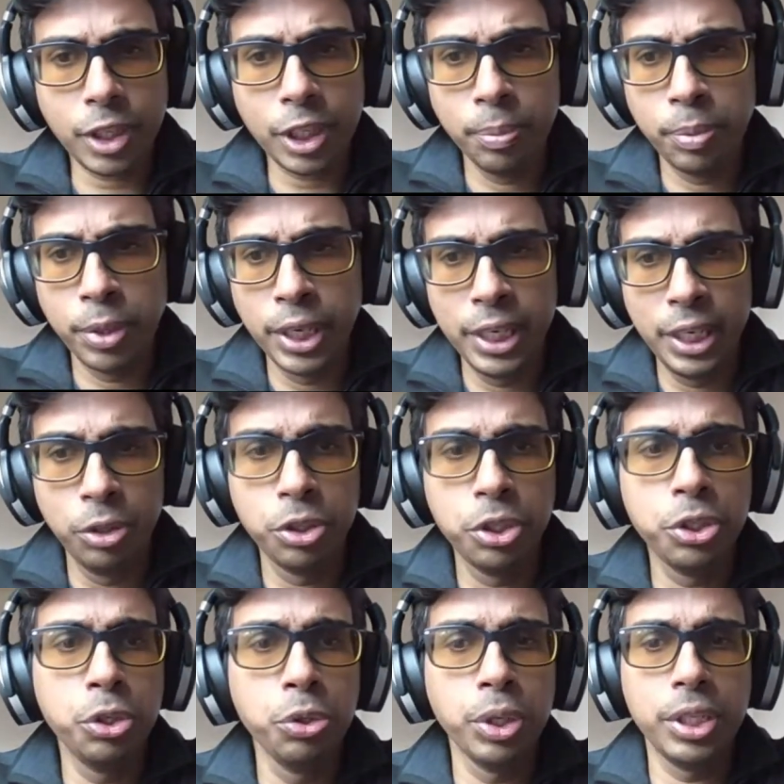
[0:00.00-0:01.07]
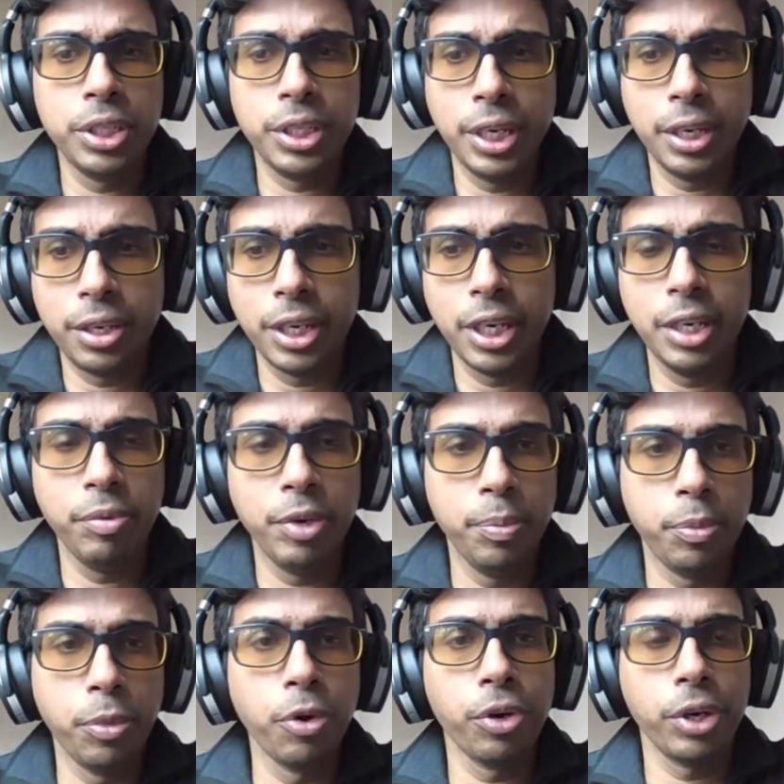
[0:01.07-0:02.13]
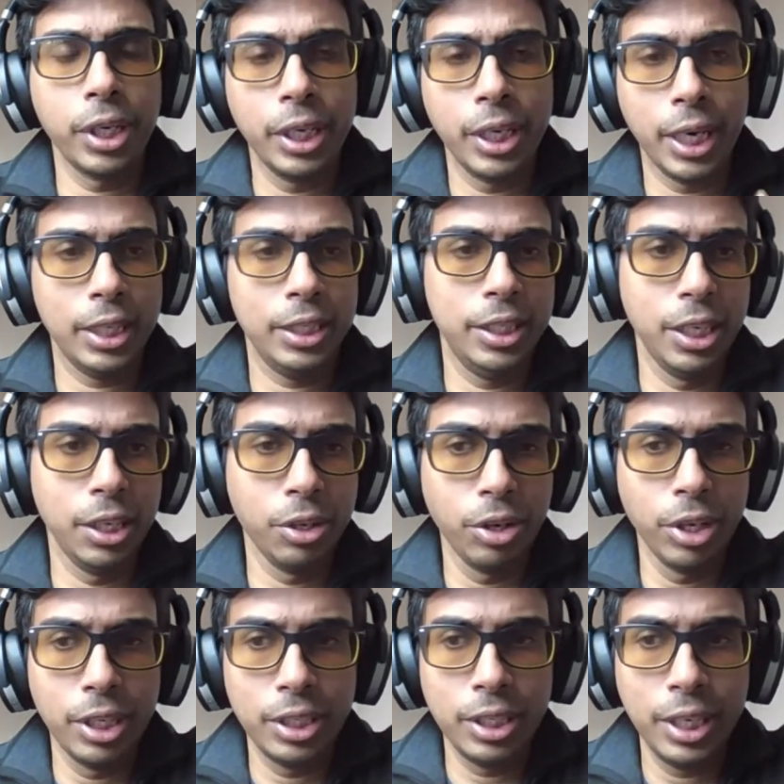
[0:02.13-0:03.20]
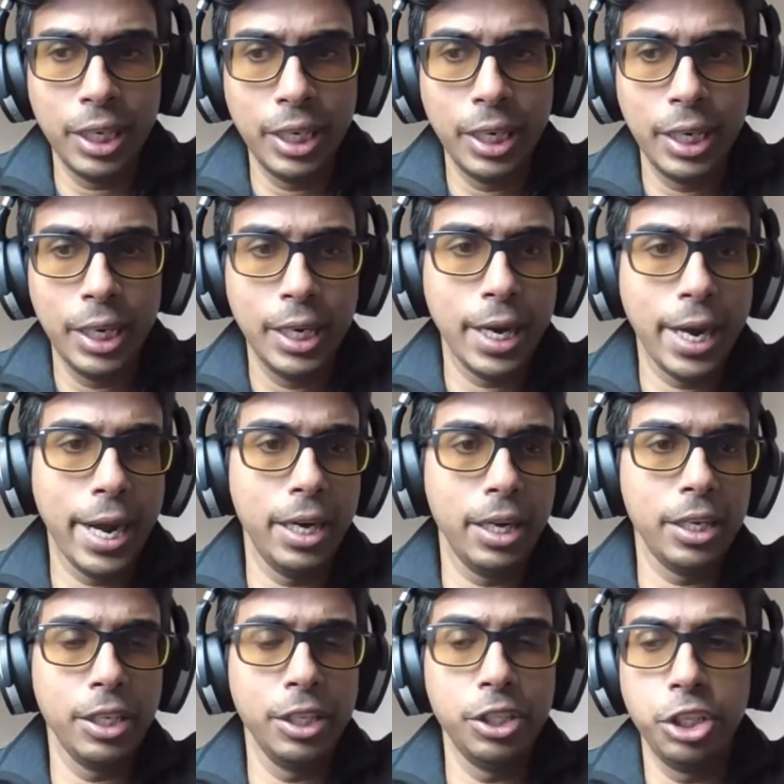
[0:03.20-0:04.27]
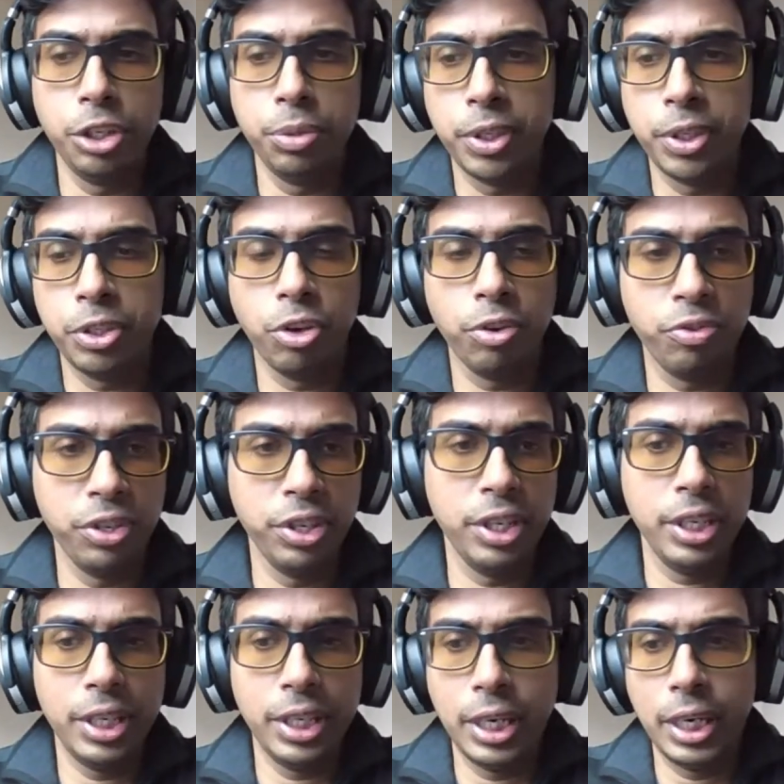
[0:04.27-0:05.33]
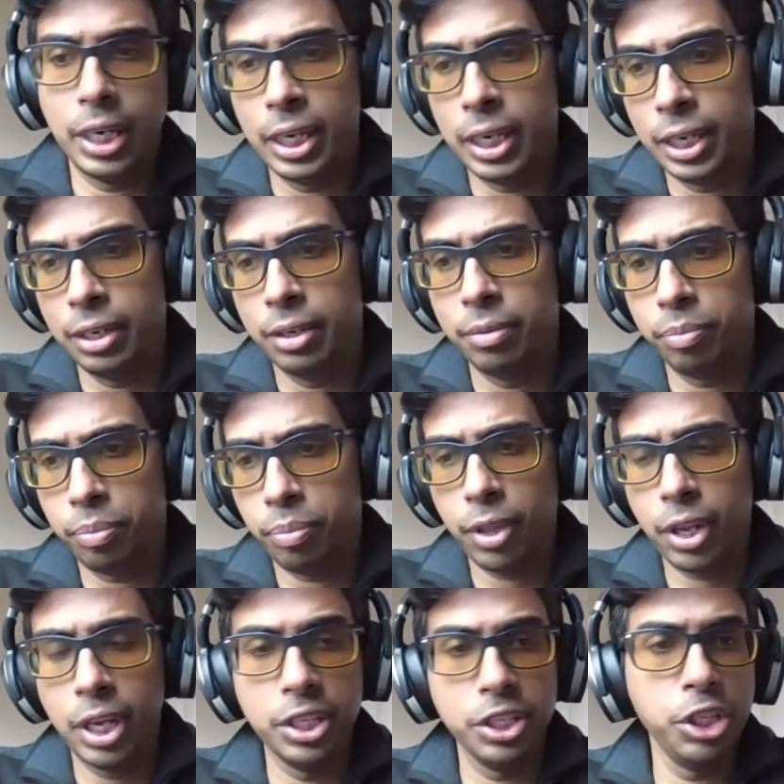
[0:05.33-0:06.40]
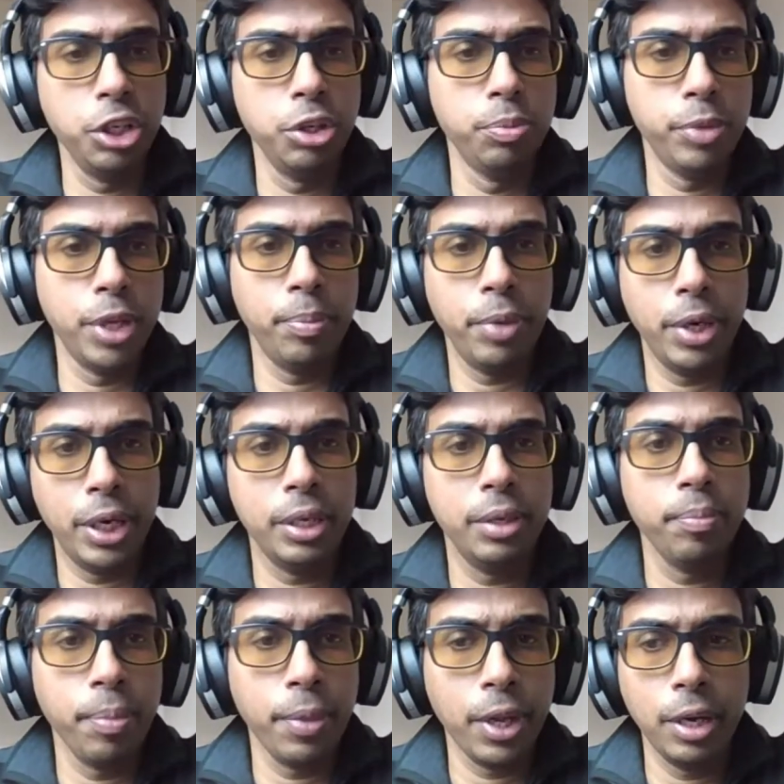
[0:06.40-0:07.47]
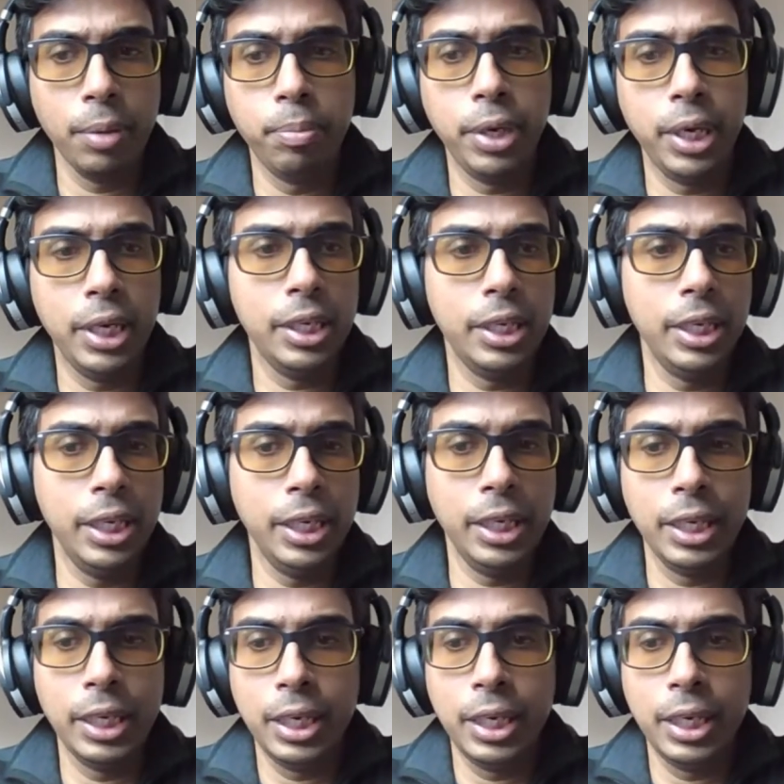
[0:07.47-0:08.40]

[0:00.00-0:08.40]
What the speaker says: produced to a central event broker asynchronously, and consumers often consume them in a completely